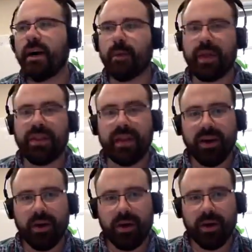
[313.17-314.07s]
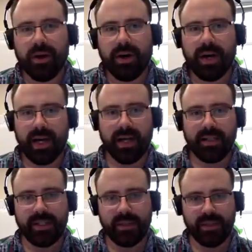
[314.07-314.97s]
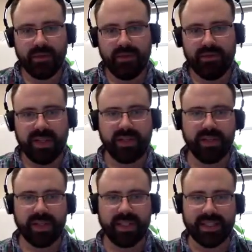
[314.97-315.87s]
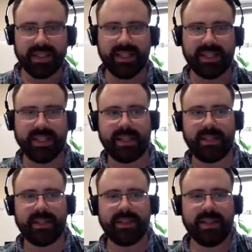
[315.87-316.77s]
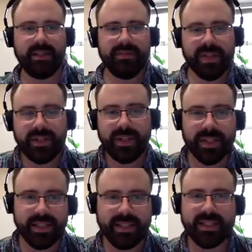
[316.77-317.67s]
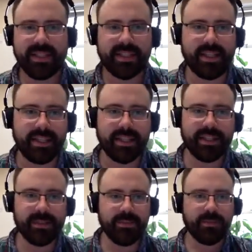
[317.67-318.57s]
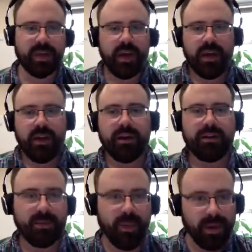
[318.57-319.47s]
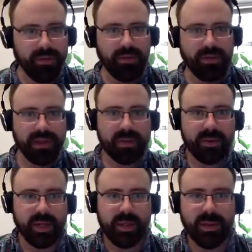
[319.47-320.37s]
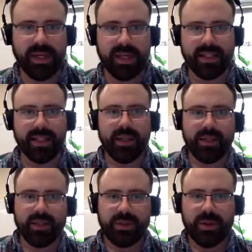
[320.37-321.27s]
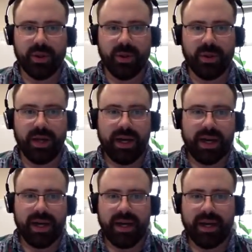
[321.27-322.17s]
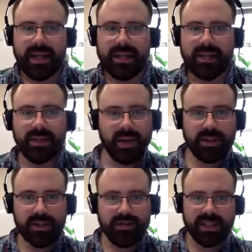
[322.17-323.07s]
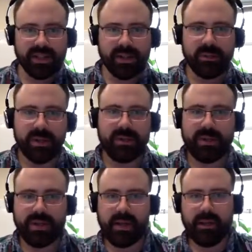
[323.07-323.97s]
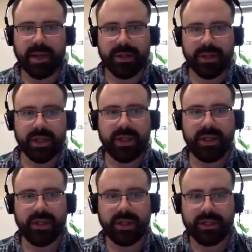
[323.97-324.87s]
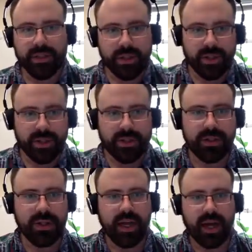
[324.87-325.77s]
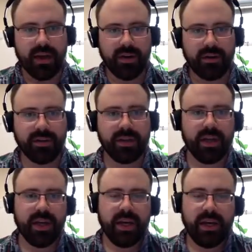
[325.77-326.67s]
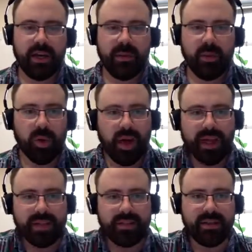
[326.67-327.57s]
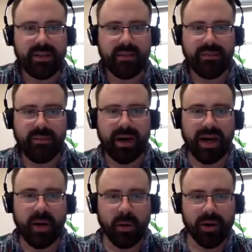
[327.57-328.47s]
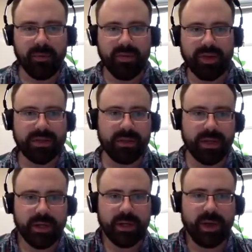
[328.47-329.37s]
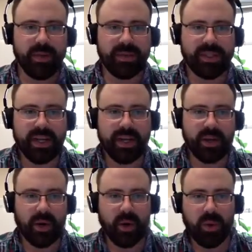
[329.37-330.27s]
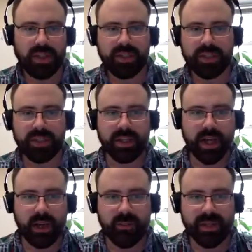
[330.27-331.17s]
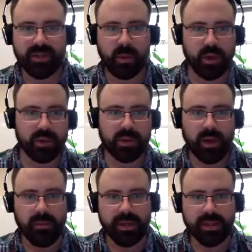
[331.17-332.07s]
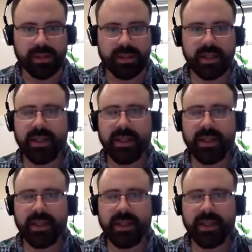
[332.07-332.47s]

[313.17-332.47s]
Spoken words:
There are additional vestry listening sessions. And vestry listening sessions are these wonderful things where you get to go and talk to vestry members about your concerns, your cares, or as my organ professor in undergrad would say, your questions, comments, or traumas.